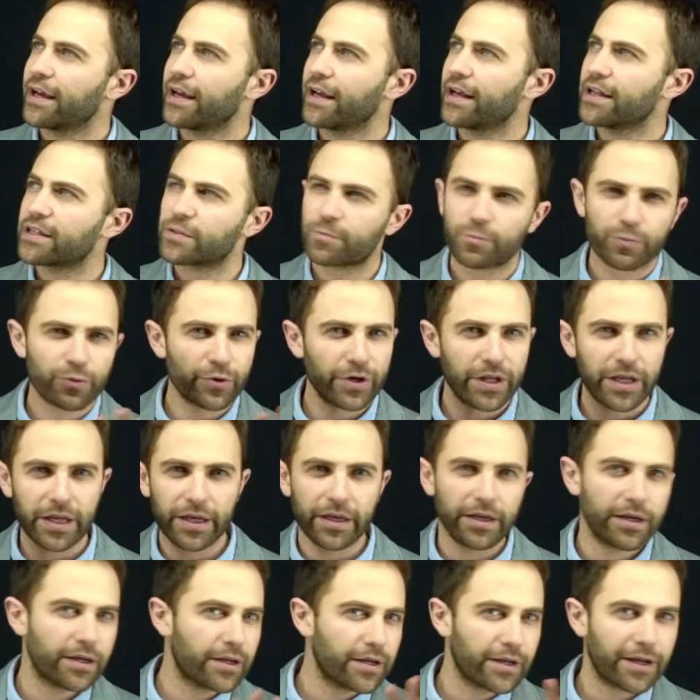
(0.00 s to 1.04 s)
It's
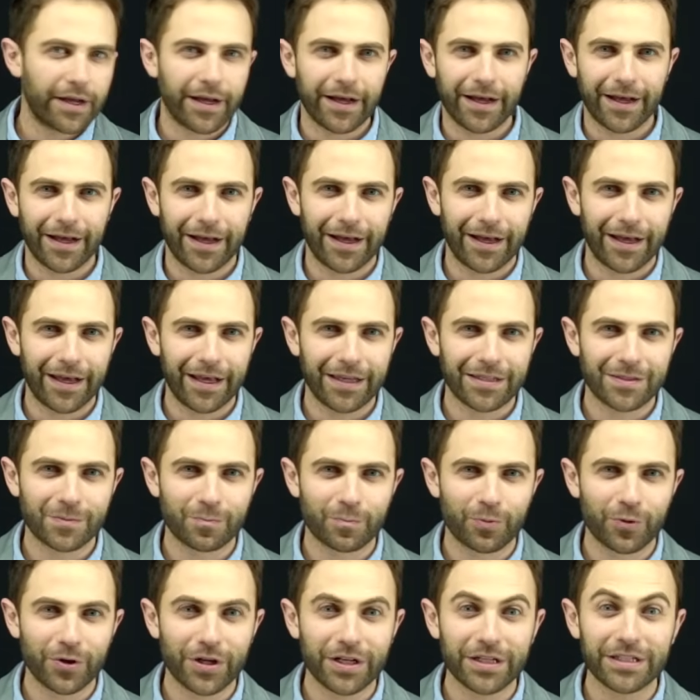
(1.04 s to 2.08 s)
pretty, uh, it's
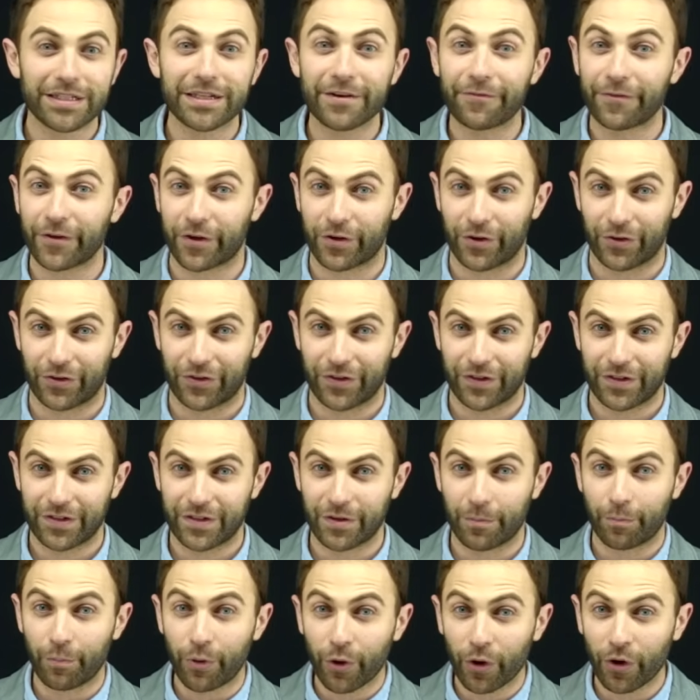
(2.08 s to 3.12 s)
pretty difficult
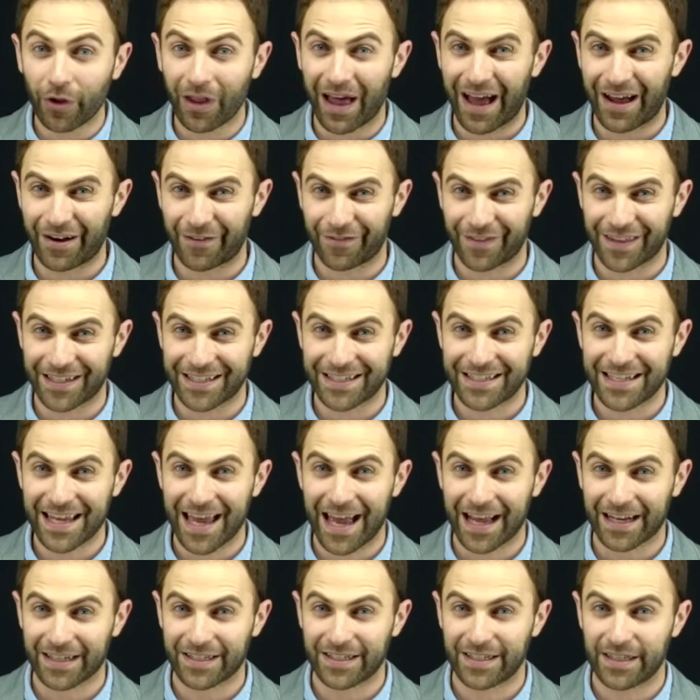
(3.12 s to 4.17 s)
to pull out of the
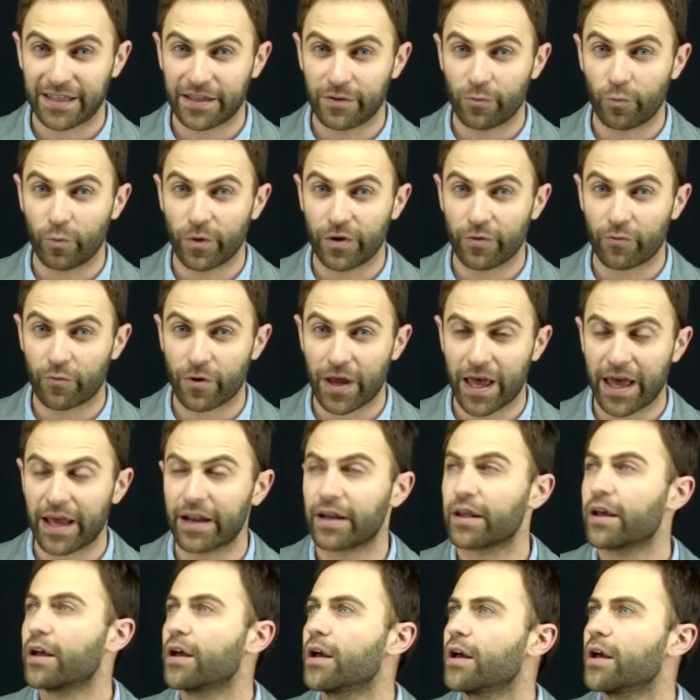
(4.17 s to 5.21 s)
text that we read.